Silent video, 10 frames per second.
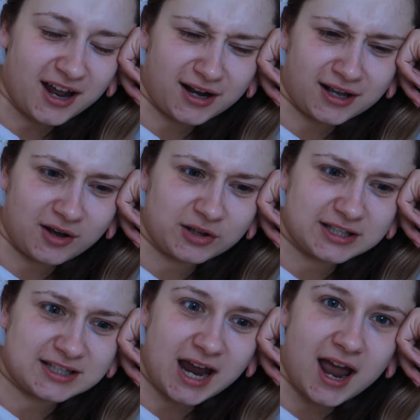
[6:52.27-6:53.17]
and I get
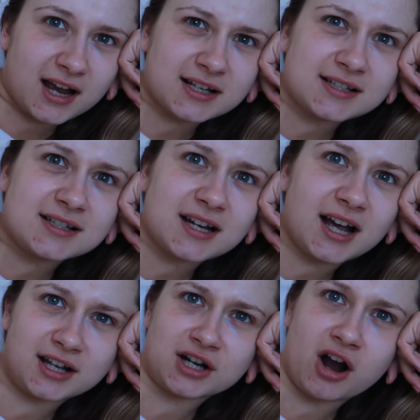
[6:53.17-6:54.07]
this text,
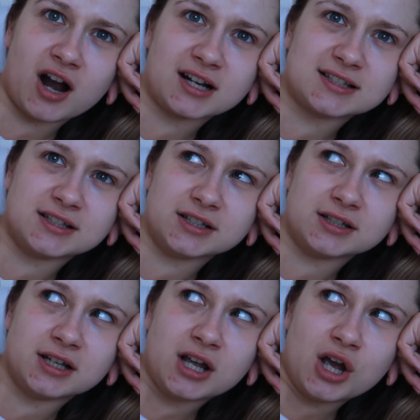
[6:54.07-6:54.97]
had a car accident,